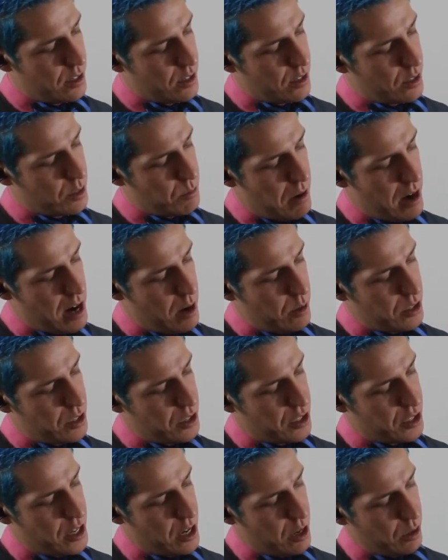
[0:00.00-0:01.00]
Smile,
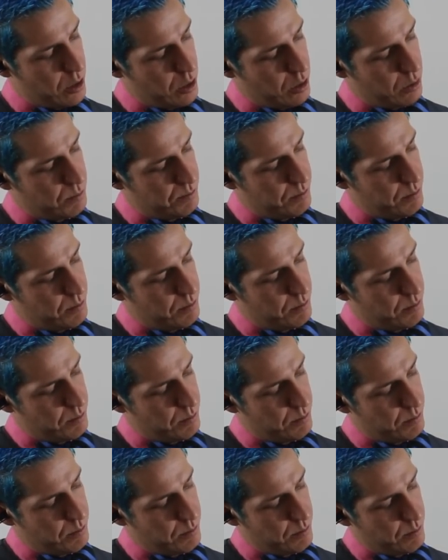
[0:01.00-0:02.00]
just, you know,
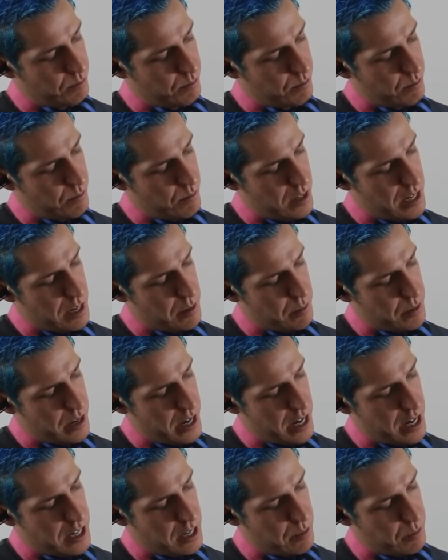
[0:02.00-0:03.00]
a little dip
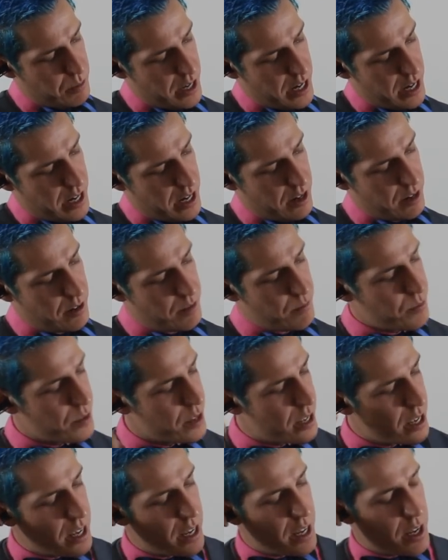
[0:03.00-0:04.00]
there, dip there.
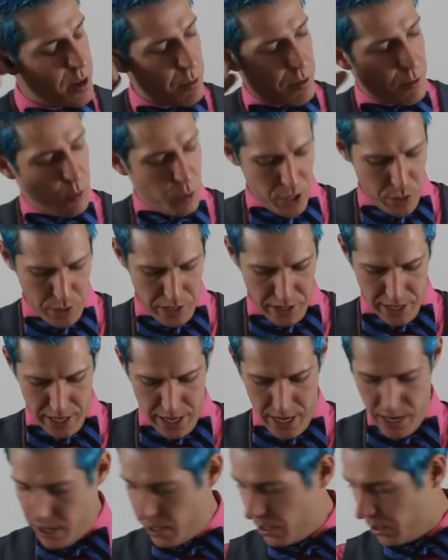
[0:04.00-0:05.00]
Before I do anything
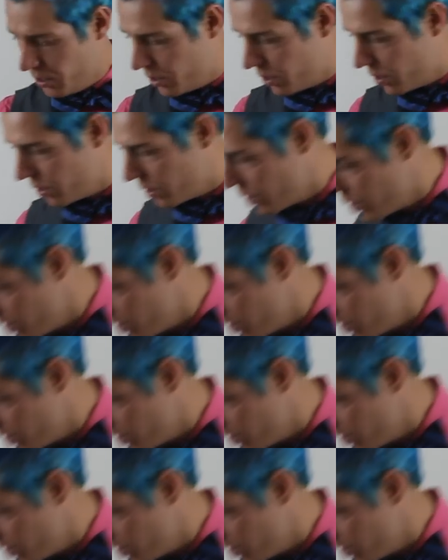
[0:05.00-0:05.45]
else,